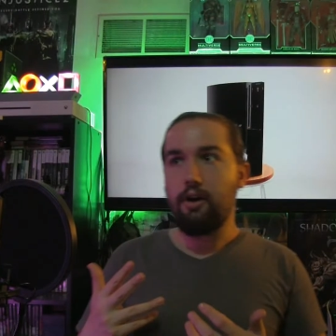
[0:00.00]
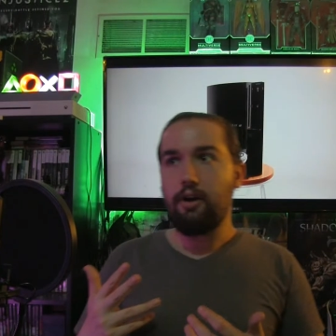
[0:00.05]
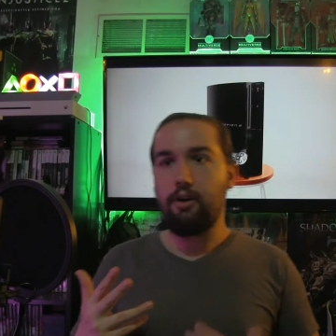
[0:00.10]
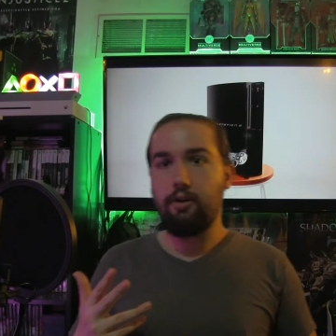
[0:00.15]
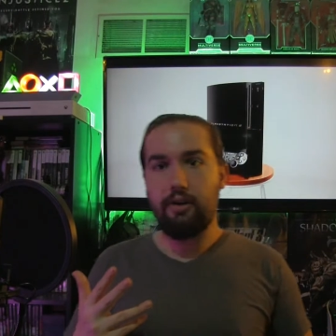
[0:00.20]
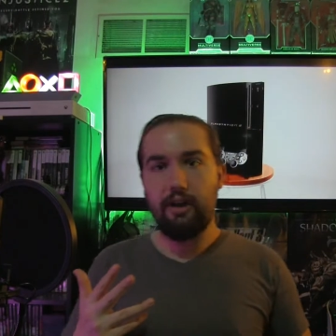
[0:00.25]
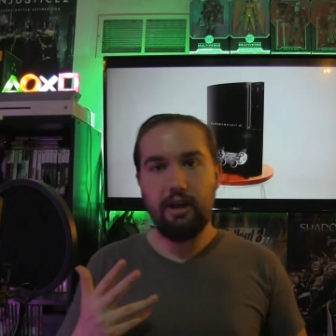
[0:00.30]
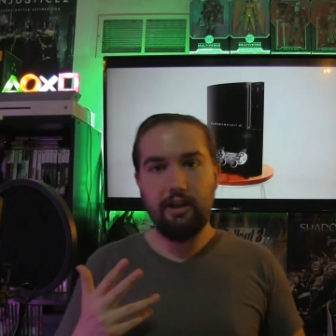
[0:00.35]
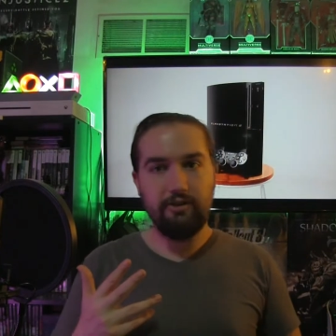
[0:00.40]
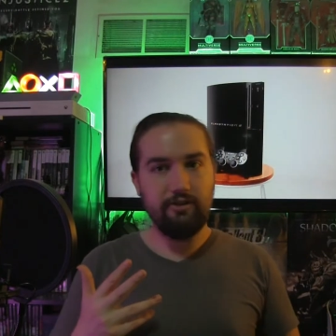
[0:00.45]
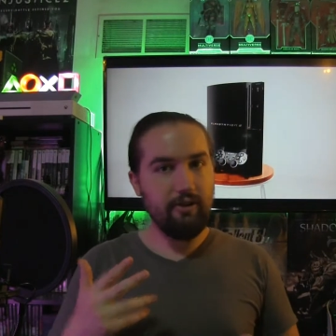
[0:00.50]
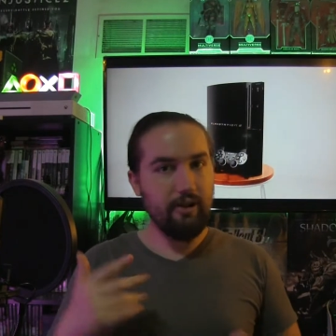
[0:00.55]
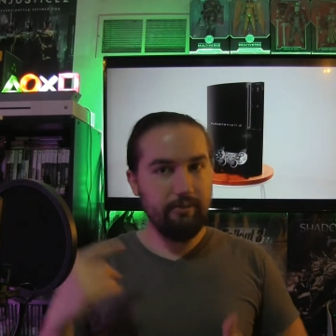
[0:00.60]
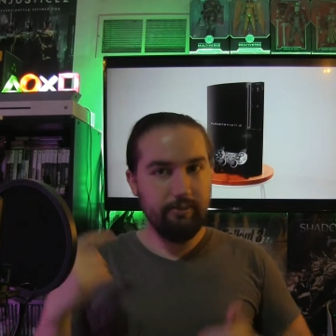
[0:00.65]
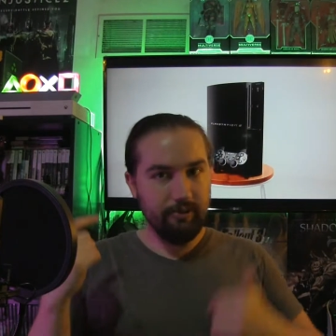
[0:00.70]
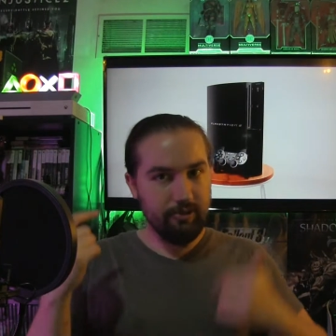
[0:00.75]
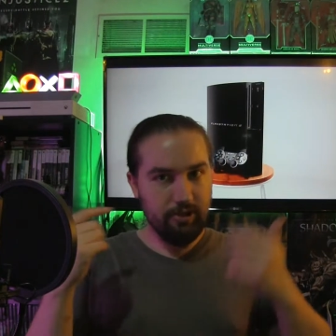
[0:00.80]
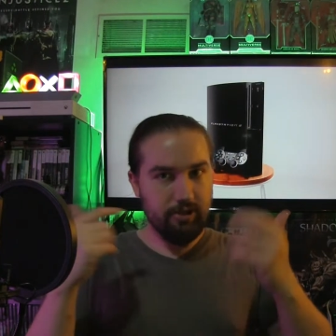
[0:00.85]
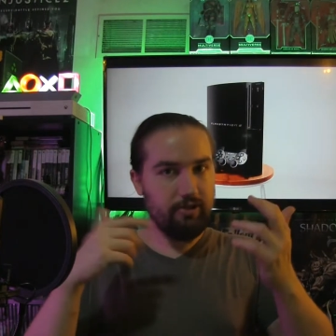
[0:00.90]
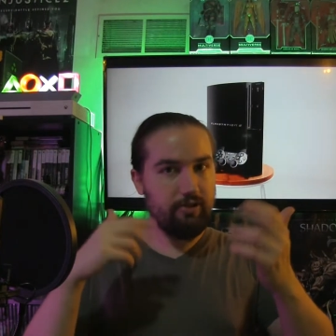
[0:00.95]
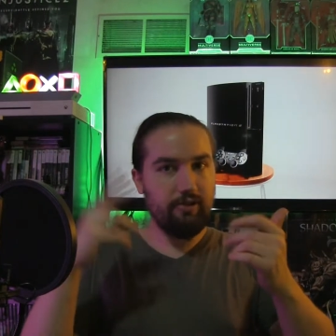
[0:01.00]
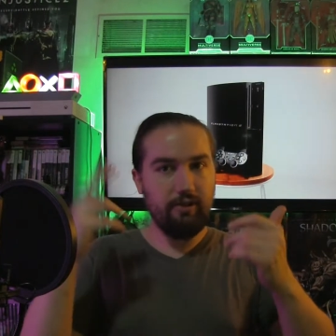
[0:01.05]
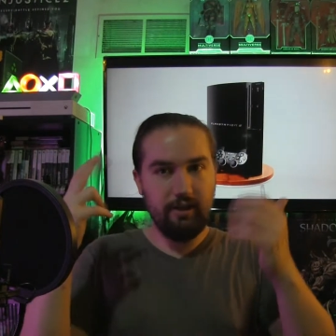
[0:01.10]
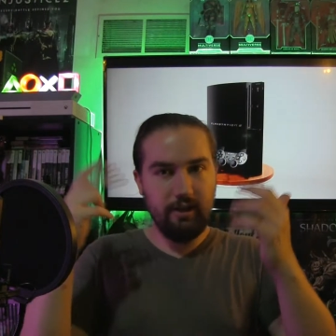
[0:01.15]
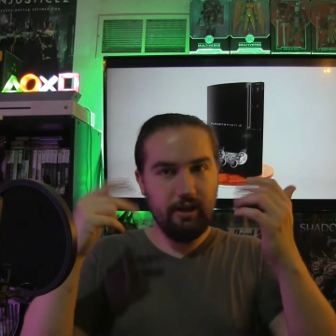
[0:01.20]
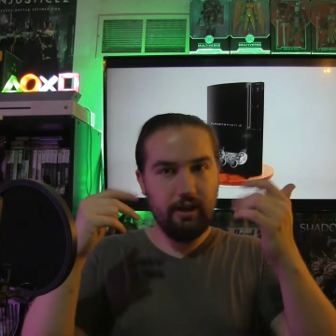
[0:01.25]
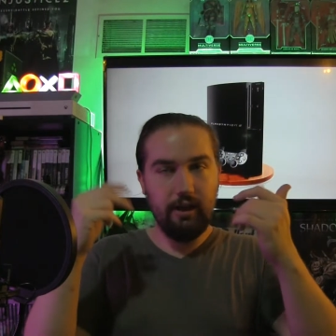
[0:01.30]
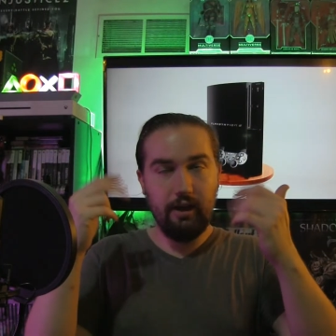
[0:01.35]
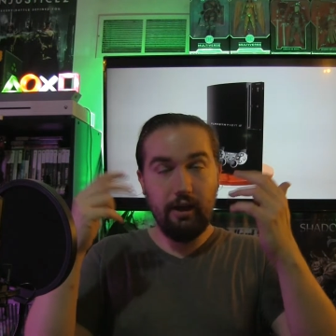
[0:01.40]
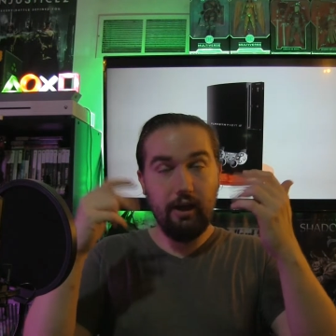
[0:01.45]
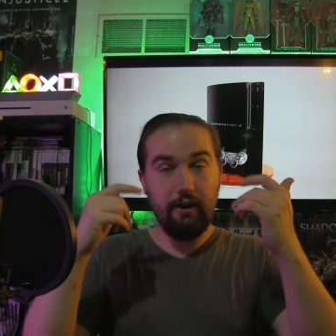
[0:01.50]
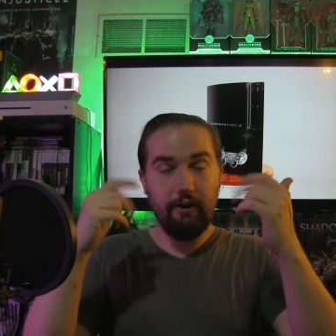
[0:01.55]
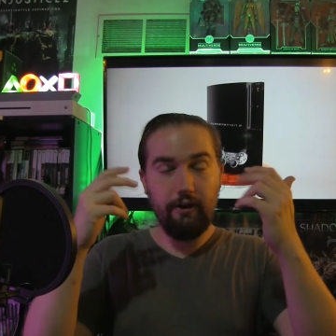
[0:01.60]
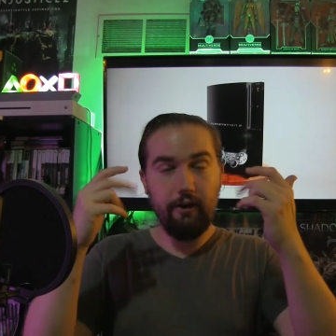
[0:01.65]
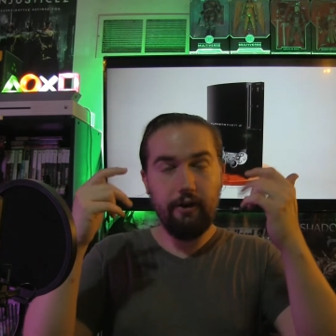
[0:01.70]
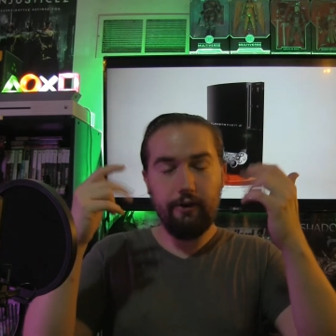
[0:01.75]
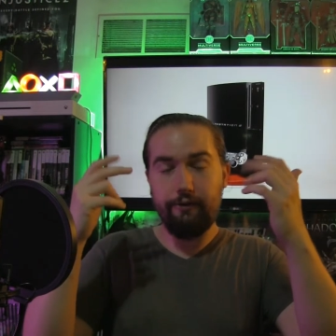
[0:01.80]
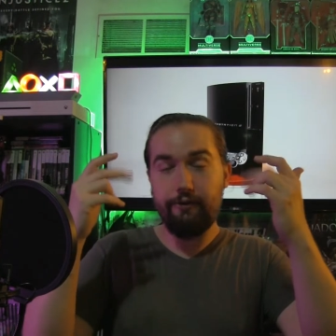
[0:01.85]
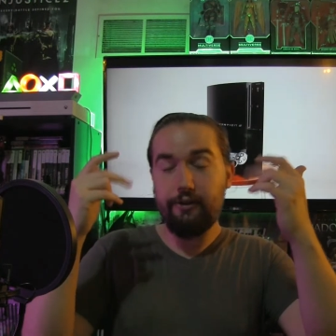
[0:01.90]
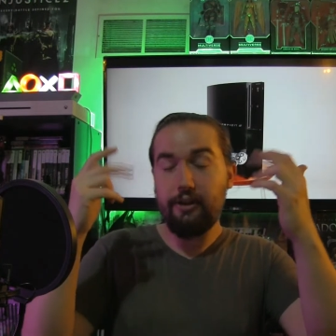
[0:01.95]
okay, so I'm just going to get
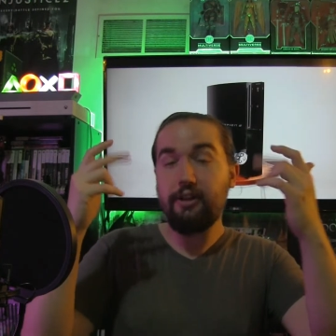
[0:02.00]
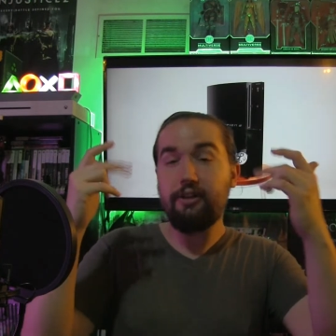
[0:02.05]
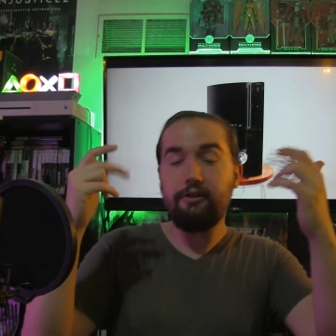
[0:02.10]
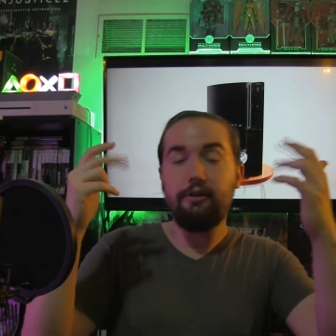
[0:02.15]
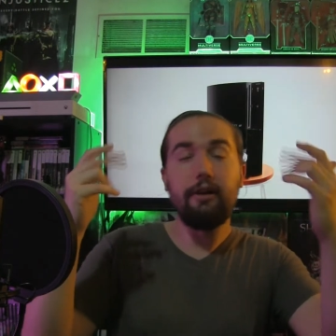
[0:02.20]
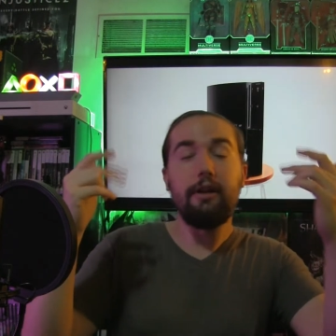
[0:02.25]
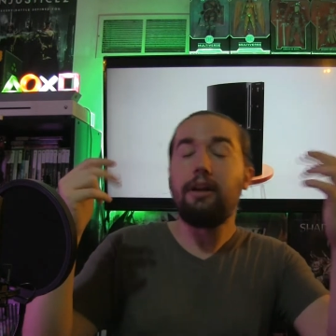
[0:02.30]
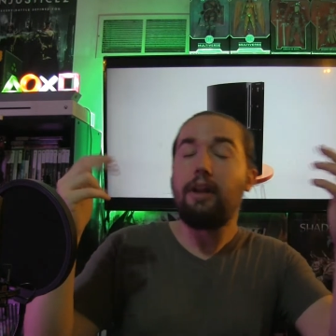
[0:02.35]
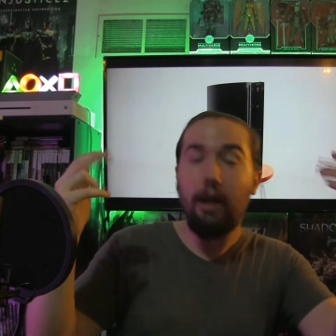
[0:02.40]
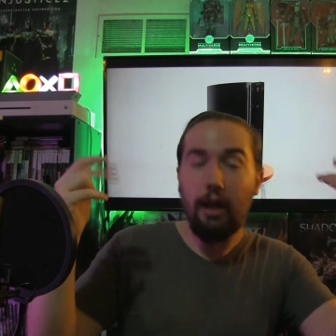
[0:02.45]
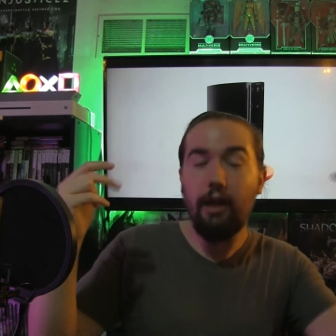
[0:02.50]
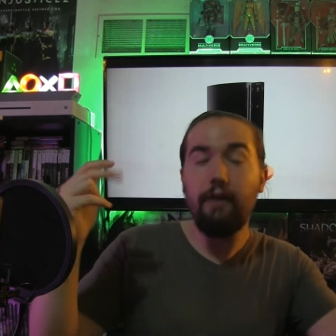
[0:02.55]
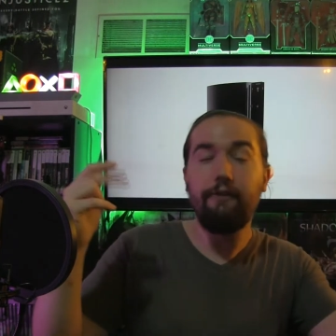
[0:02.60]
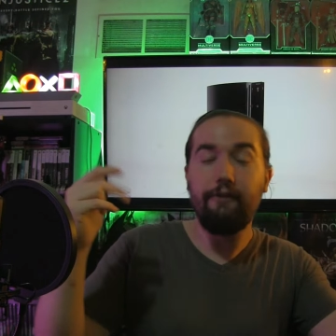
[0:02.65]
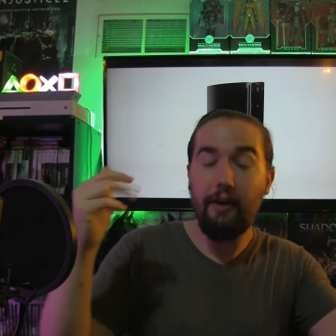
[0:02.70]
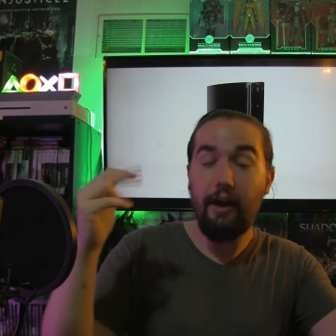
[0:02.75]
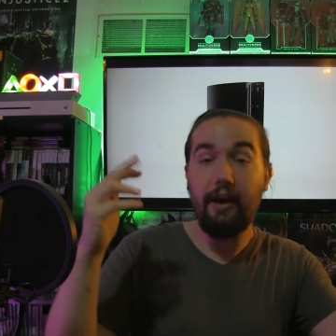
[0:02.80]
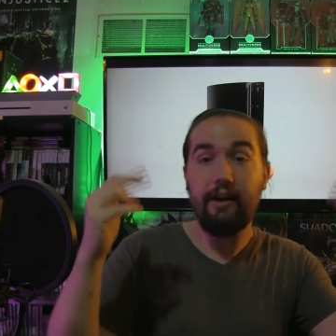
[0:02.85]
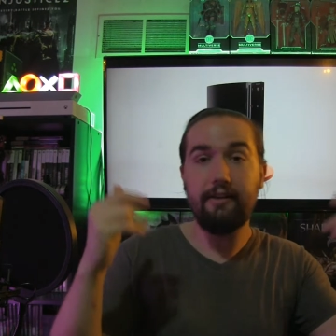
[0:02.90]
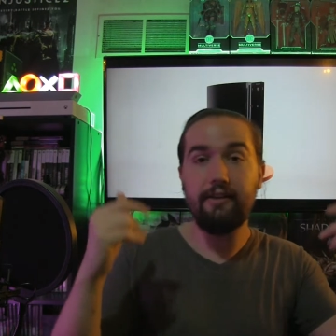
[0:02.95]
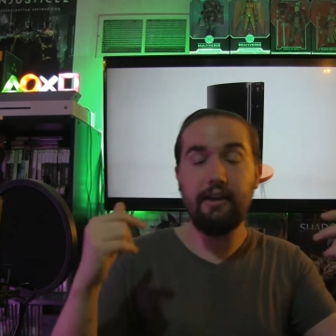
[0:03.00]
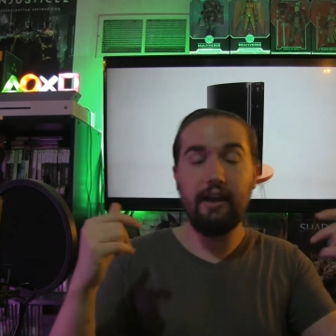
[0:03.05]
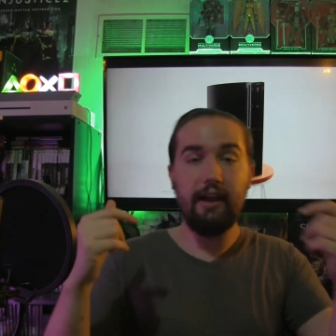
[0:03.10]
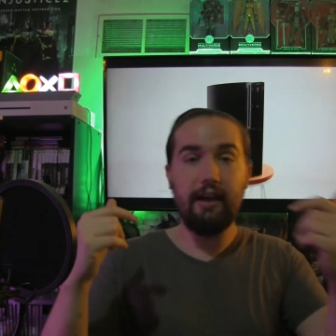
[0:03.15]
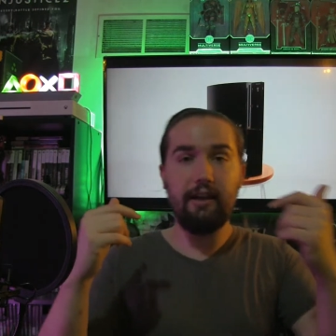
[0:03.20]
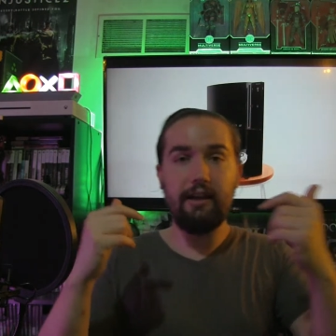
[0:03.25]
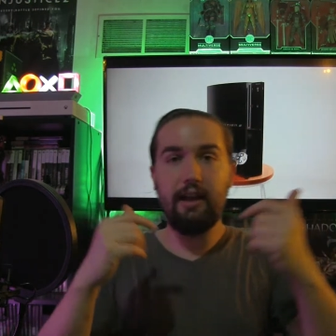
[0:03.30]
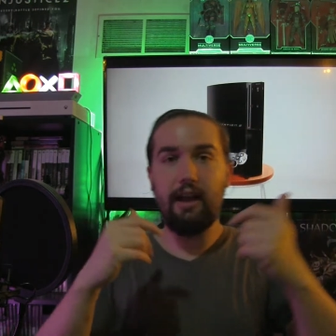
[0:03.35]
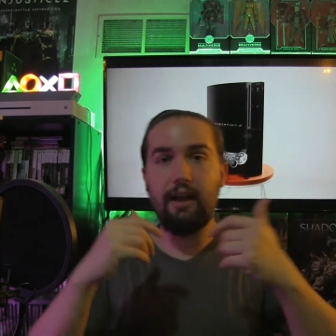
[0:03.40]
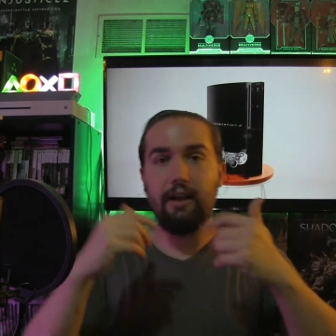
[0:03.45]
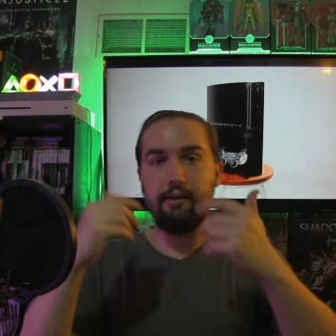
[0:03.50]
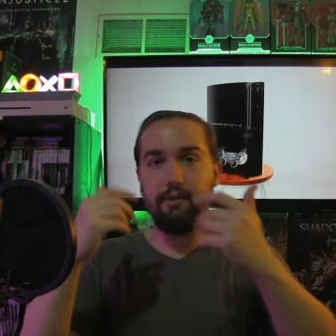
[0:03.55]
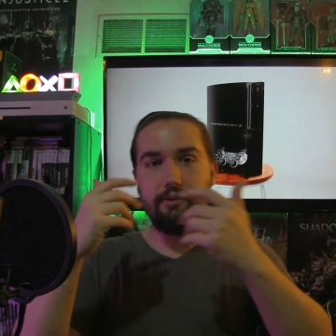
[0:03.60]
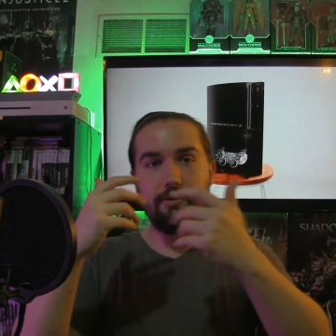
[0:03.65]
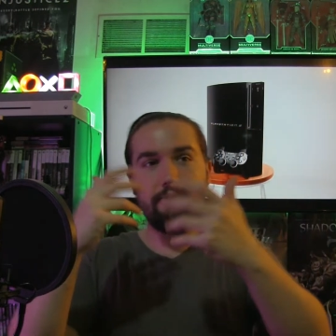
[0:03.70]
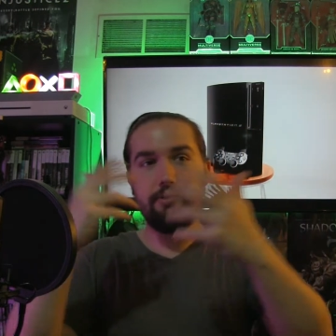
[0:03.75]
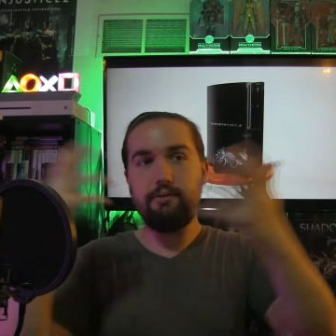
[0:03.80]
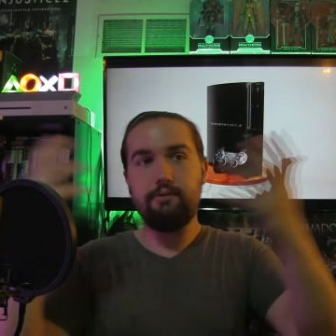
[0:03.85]
a flickering effect and I,